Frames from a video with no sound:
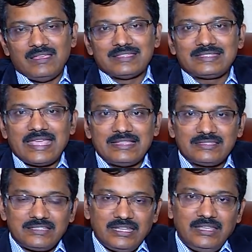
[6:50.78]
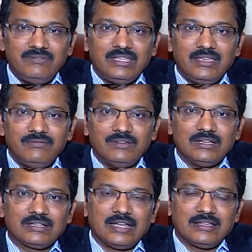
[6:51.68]
Stage three, we give
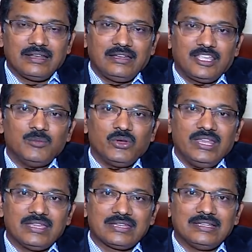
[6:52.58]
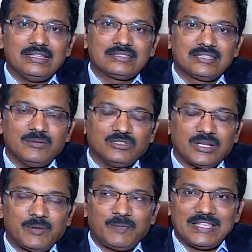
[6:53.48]
a concurrent chemoradiation, that is
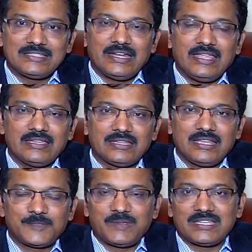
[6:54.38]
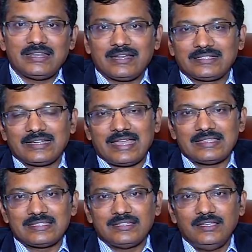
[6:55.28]
chemotherapy plus radiation, especially in rectal
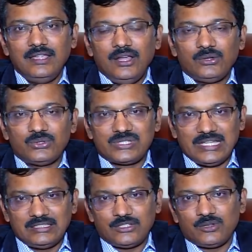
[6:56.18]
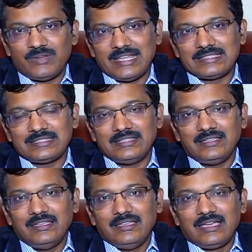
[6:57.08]
cancer, to shrink the tumor nicely,
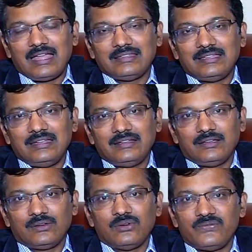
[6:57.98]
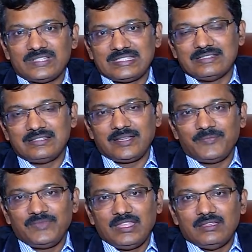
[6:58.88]
and then uh, go for surgery
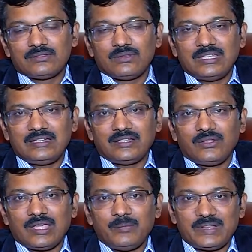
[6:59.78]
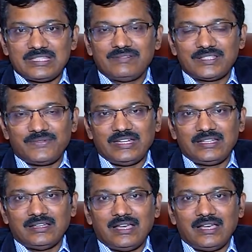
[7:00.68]
so that you can preserve the sphincter.